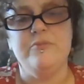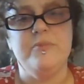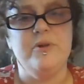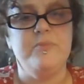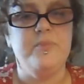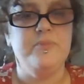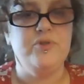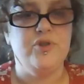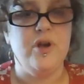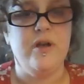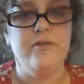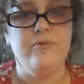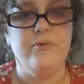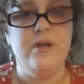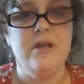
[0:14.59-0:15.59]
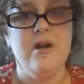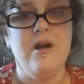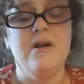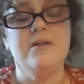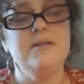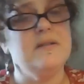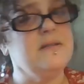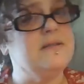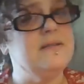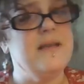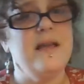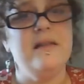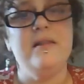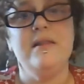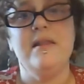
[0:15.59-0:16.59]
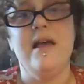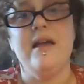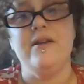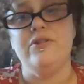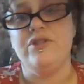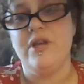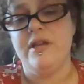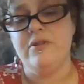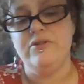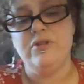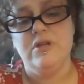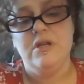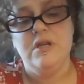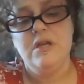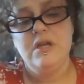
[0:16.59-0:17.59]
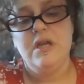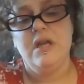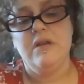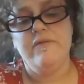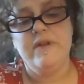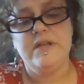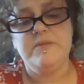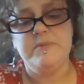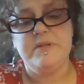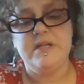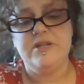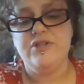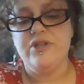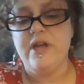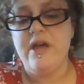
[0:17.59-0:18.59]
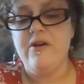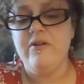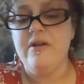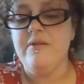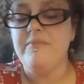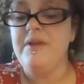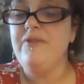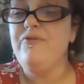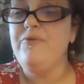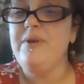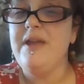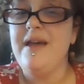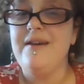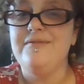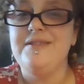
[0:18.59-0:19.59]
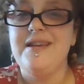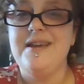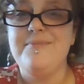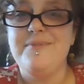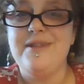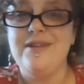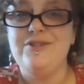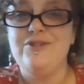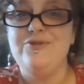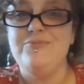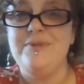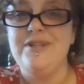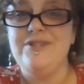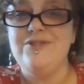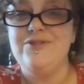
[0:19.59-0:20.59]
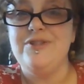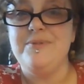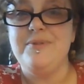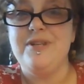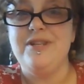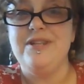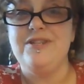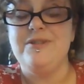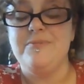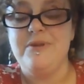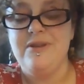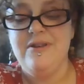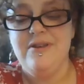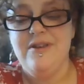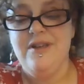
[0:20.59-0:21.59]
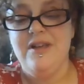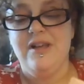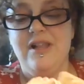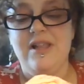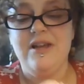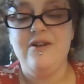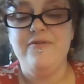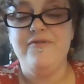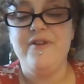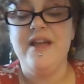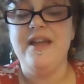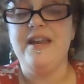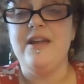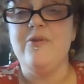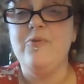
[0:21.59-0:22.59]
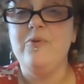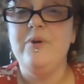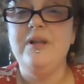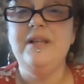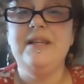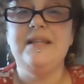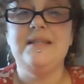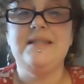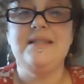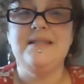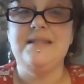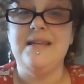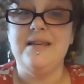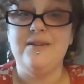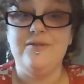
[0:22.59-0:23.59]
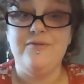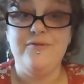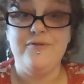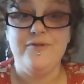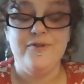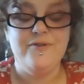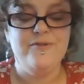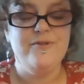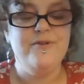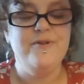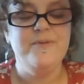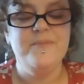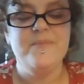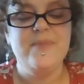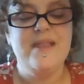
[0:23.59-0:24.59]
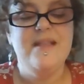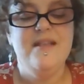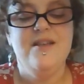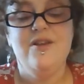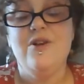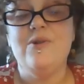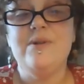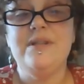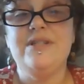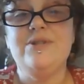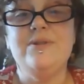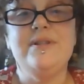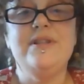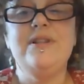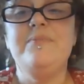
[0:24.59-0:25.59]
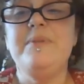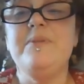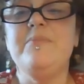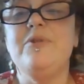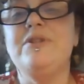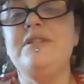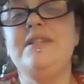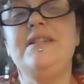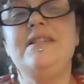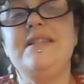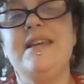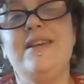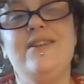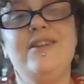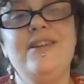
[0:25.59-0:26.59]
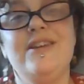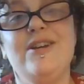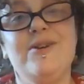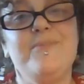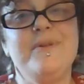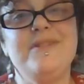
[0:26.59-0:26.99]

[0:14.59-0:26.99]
I'm going to draw three cards and exactly that, your challenge, advice, potential outcome. If we have time in that 2 minutes or something needs to be clarified, I will extend further, going into a little bit more detail here.